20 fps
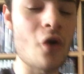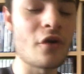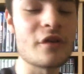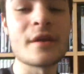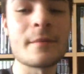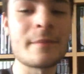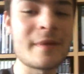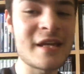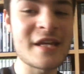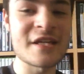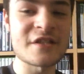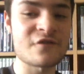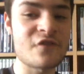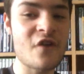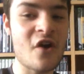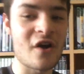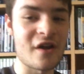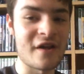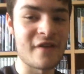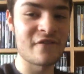on the
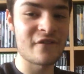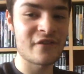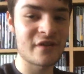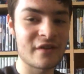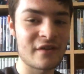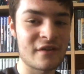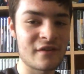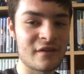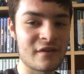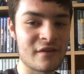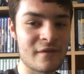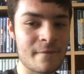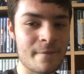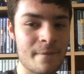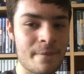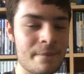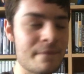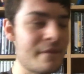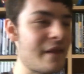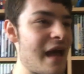PS5.
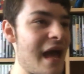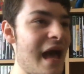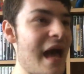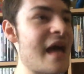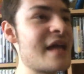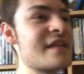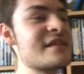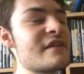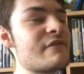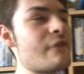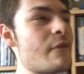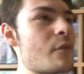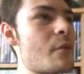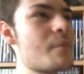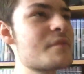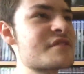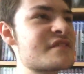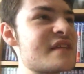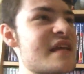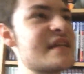And if I'm
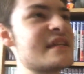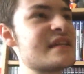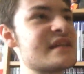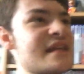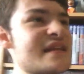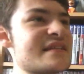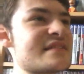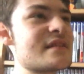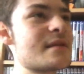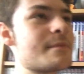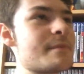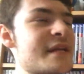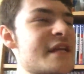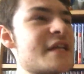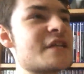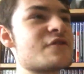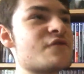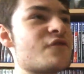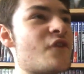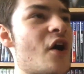not mistaken, isn't the
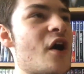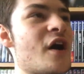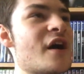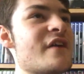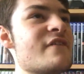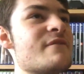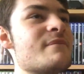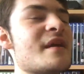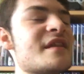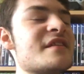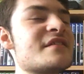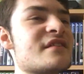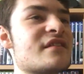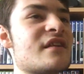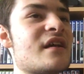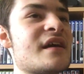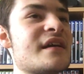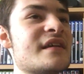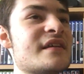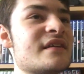PS5 meant to
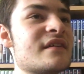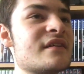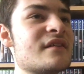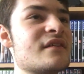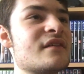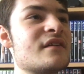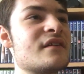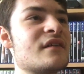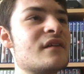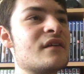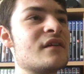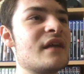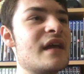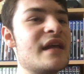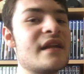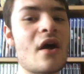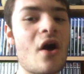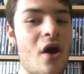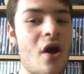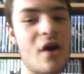like
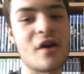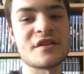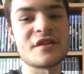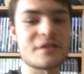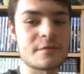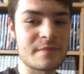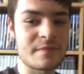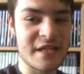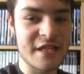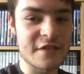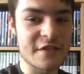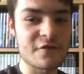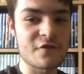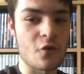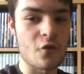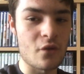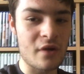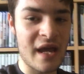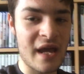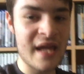enhance
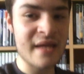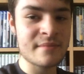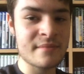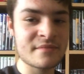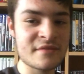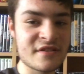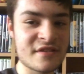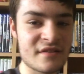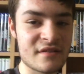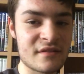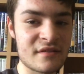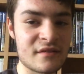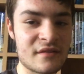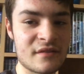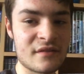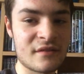PS4 games?